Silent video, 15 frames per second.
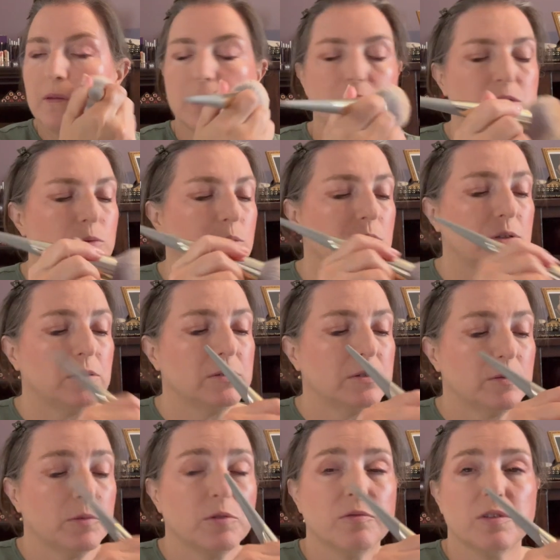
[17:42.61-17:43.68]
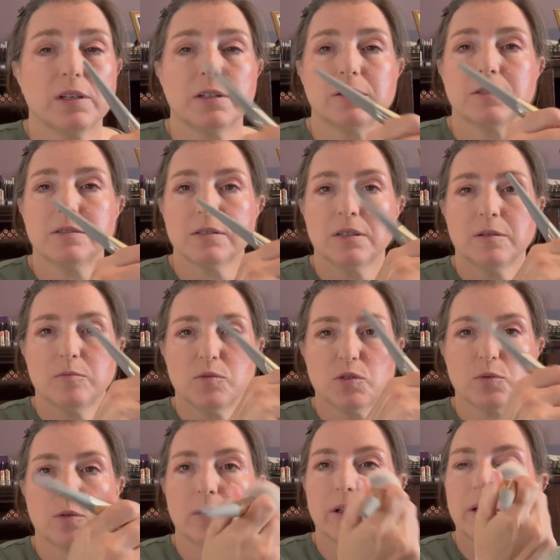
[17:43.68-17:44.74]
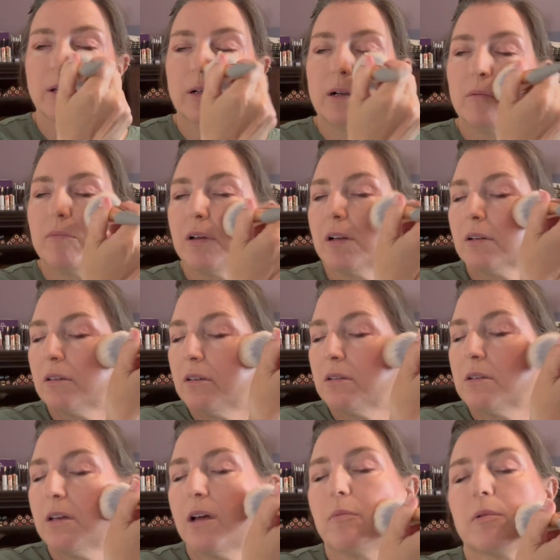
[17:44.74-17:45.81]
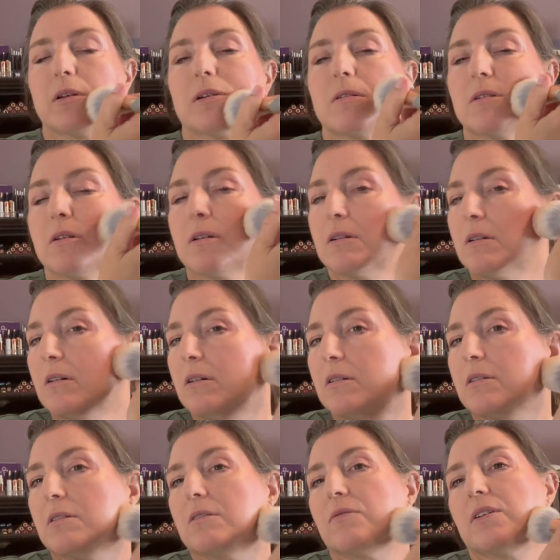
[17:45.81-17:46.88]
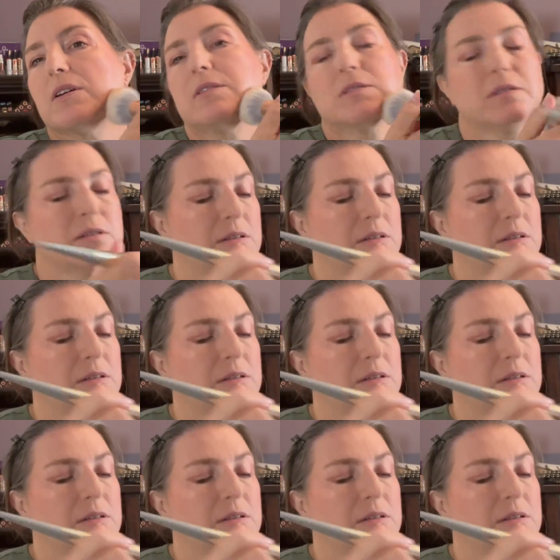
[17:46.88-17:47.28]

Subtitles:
swirl to move things, swirling in the compact and then tapping onto the face.